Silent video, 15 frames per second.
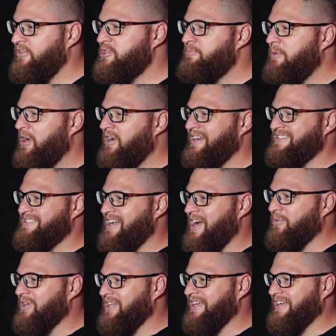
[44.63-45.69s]
Fishpond is
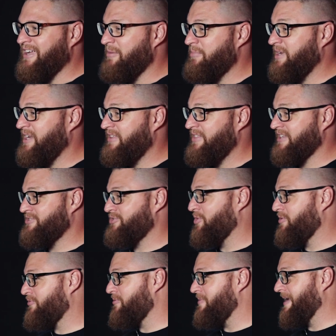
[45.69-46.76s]
not really a company that's
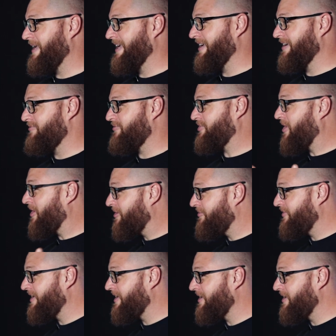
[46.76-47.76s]
known for making photography